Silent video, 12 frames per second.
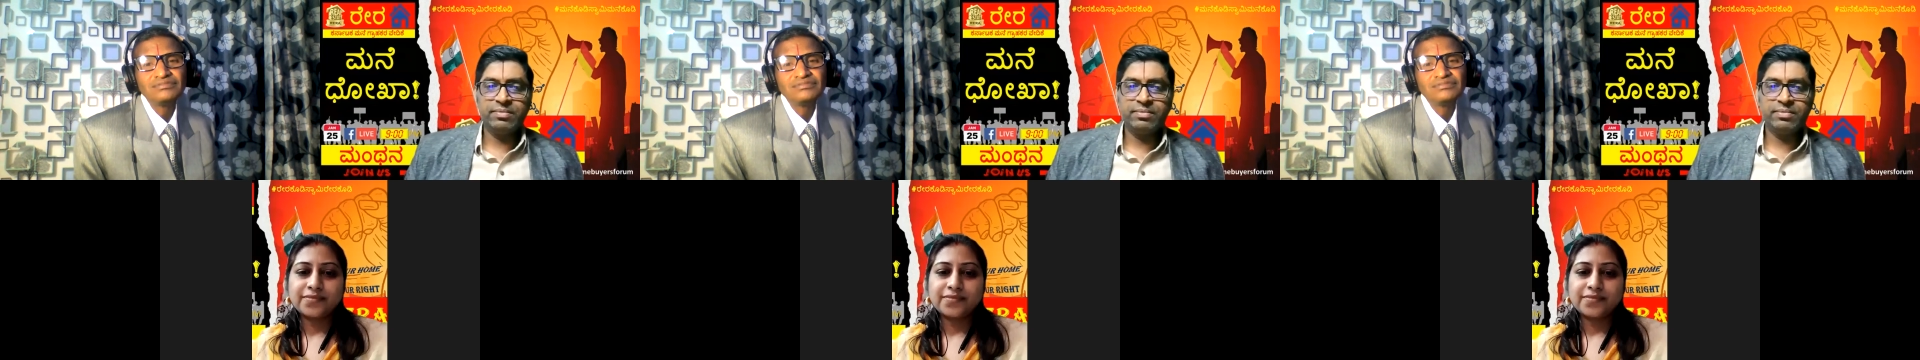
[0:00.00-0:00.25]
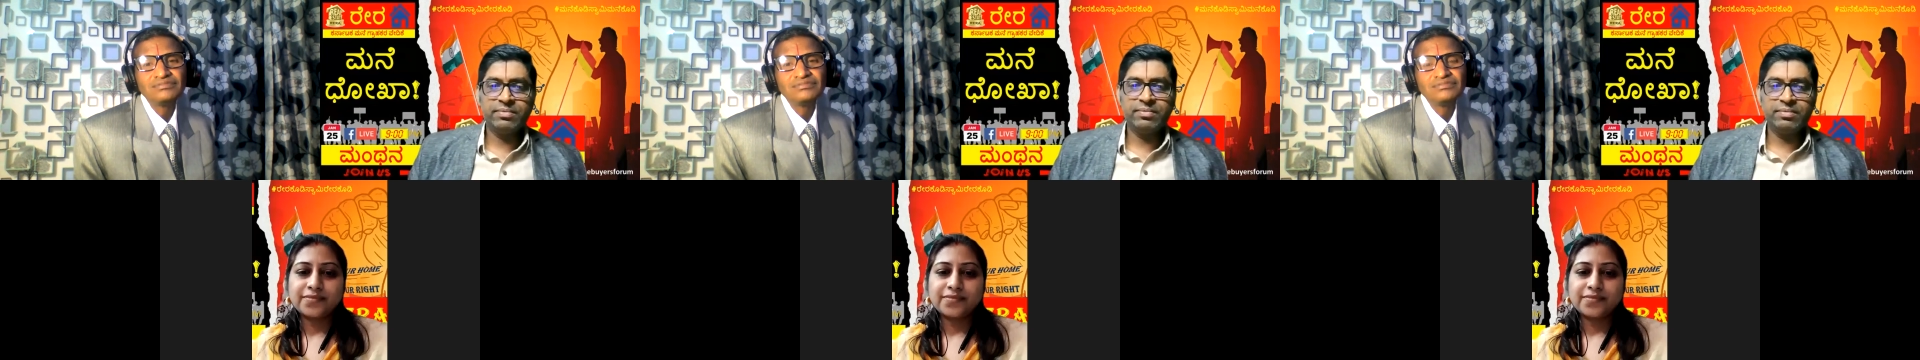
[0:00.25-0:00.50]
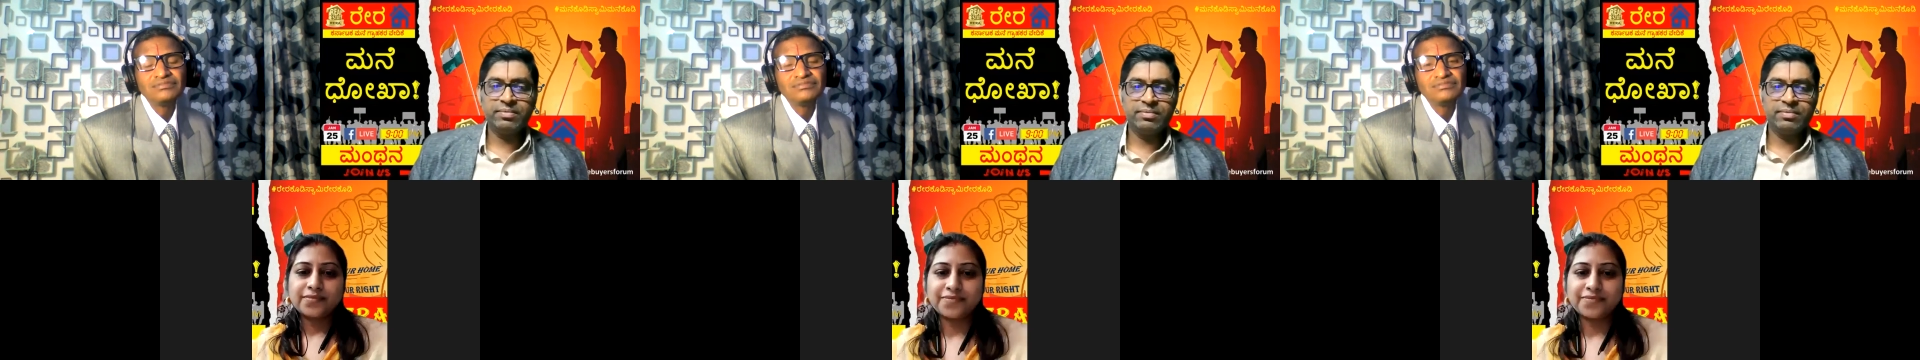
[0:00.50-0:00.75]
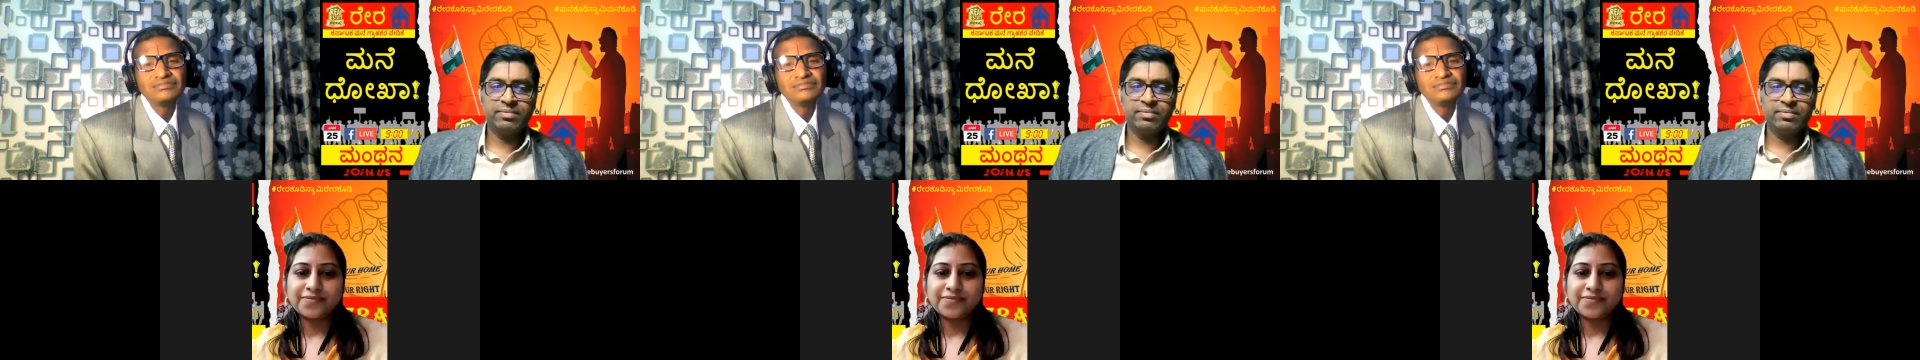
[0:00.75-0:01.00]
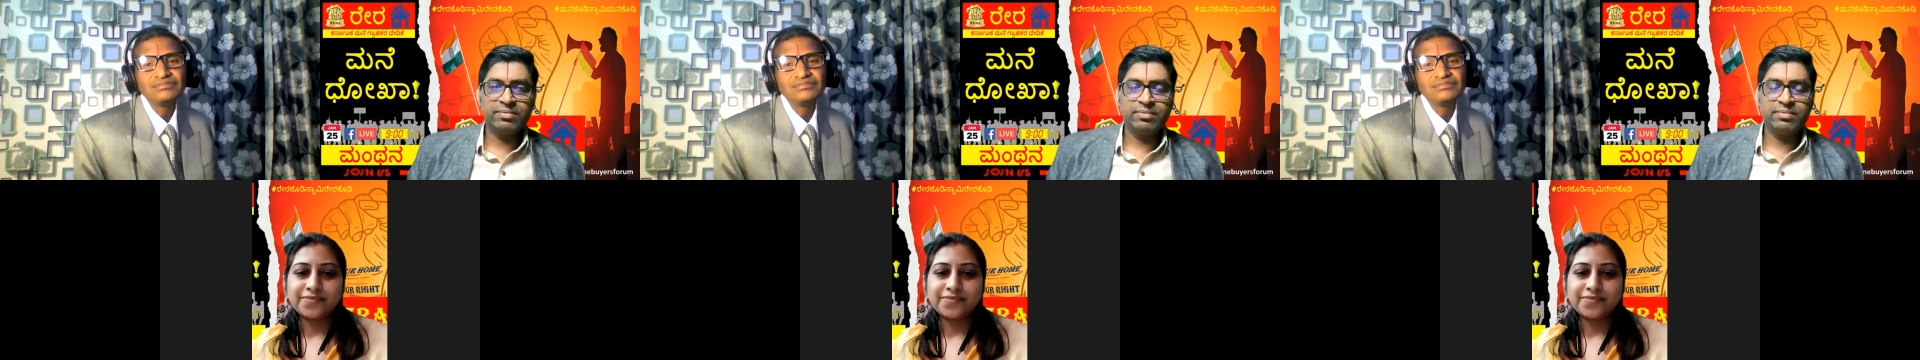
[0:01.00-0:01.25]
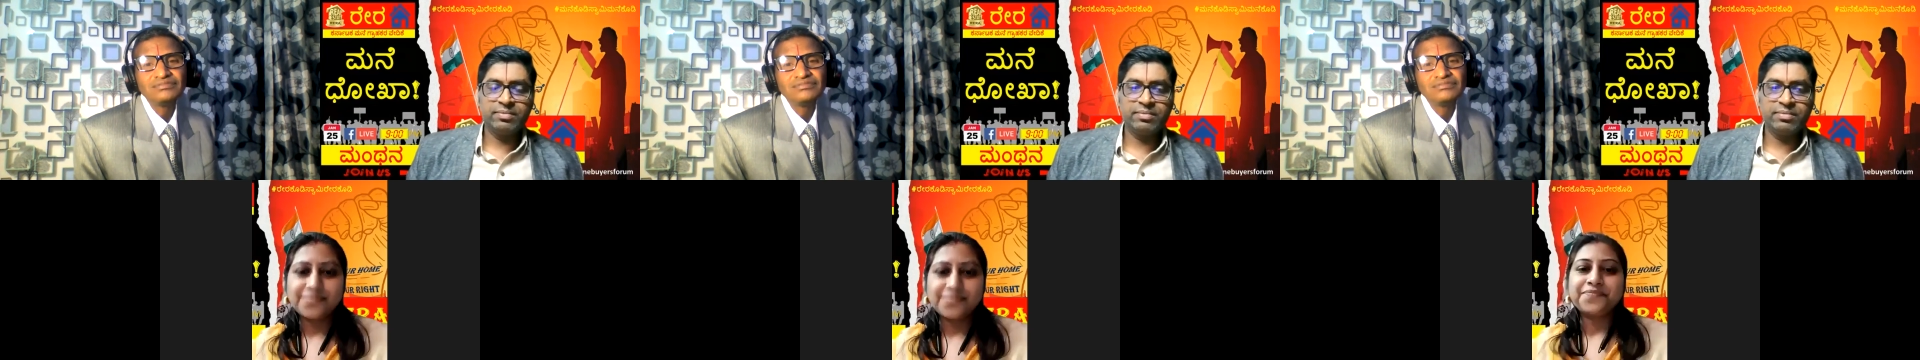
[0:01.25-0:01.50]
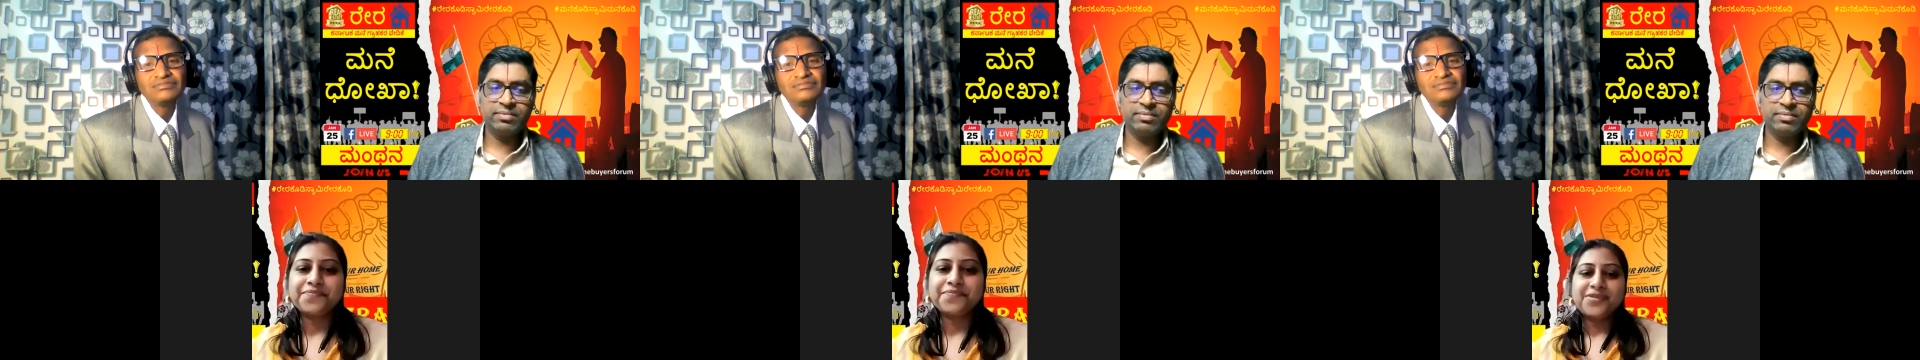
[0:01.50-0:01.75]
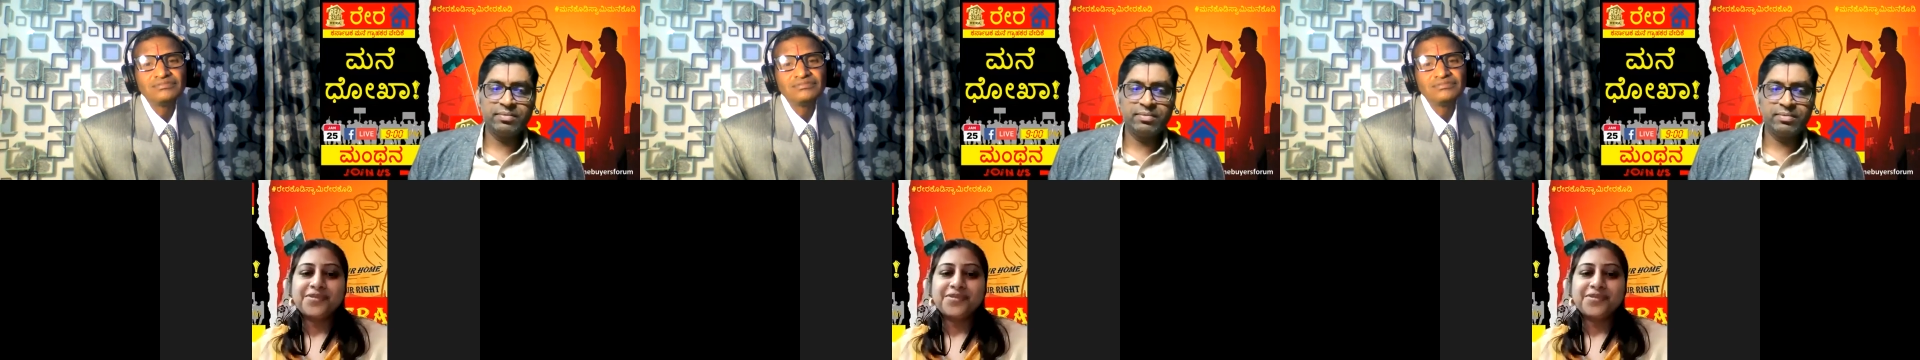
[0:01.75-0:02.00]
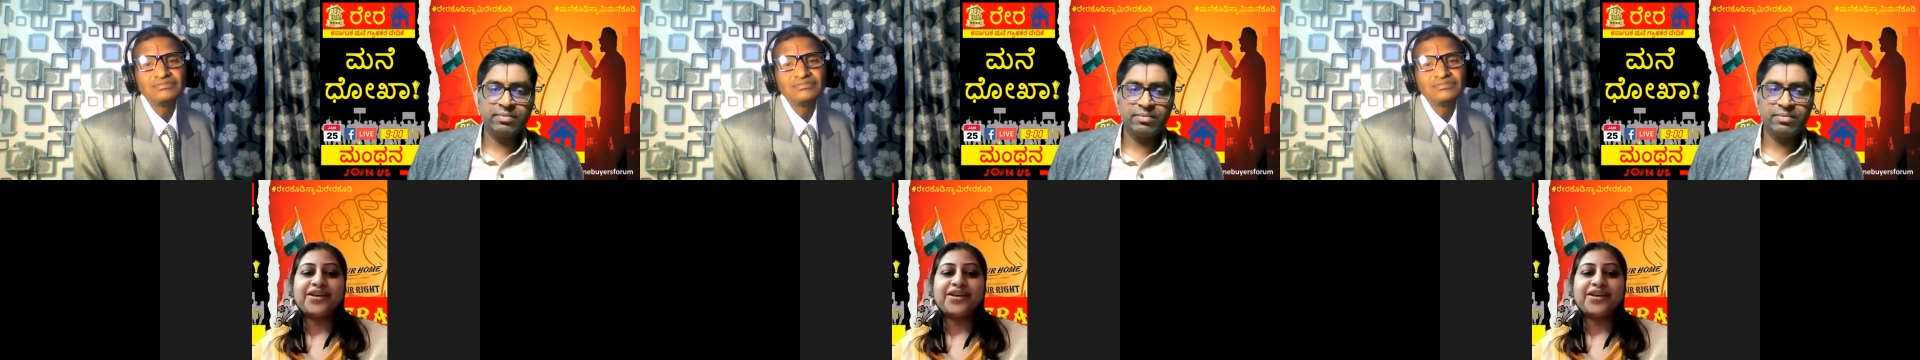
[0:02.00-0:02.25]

No one is speaking in this clip.